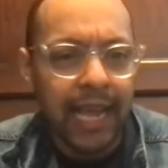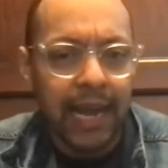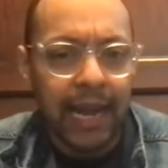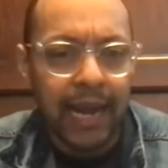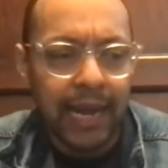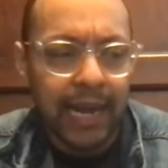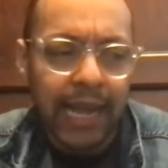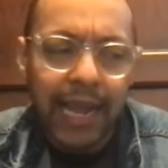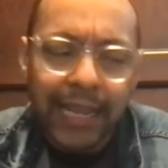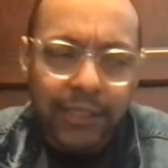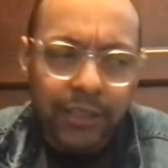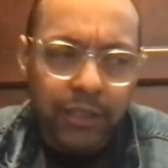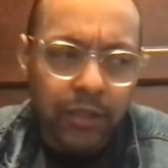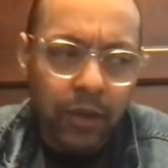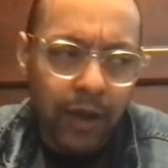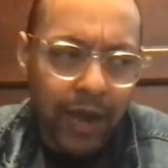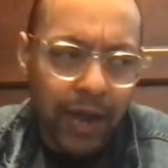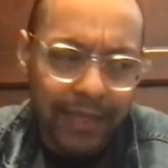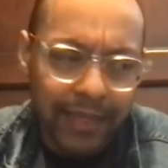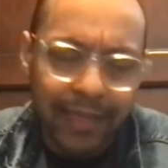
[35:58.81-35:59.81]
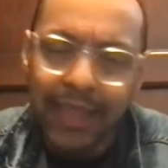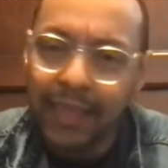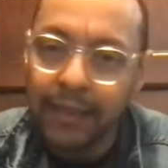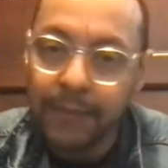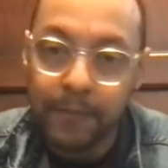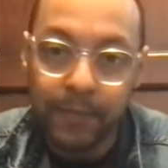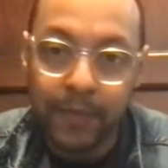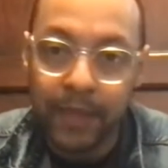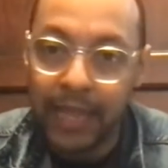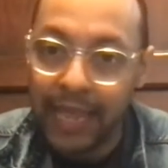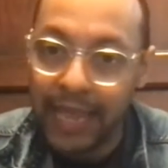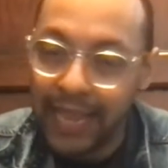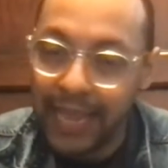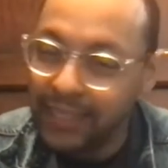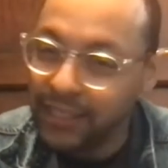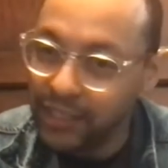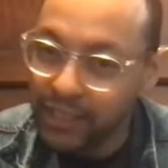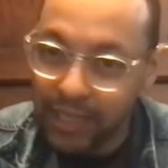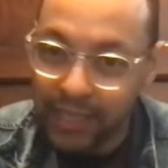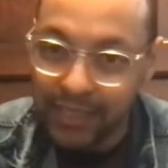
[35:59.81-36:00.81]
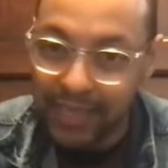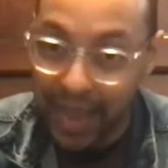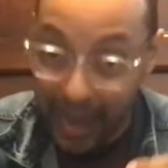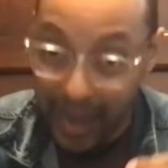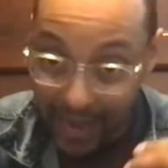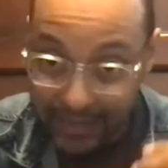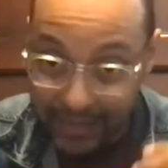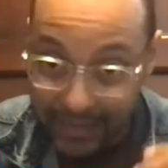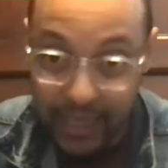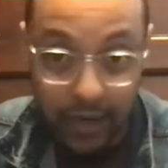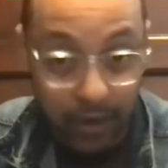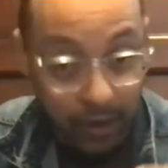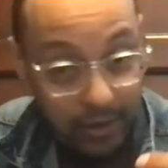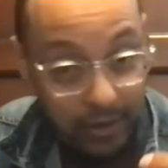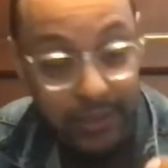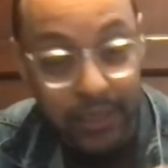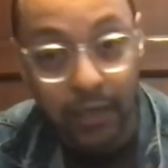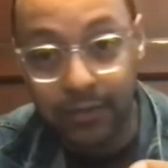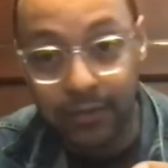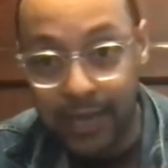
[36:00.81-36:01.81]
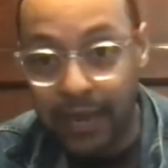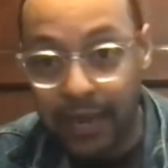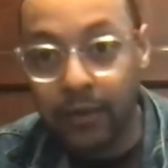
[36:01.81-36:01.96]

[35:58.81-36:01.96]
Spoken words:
And so I think in just asking ourselves that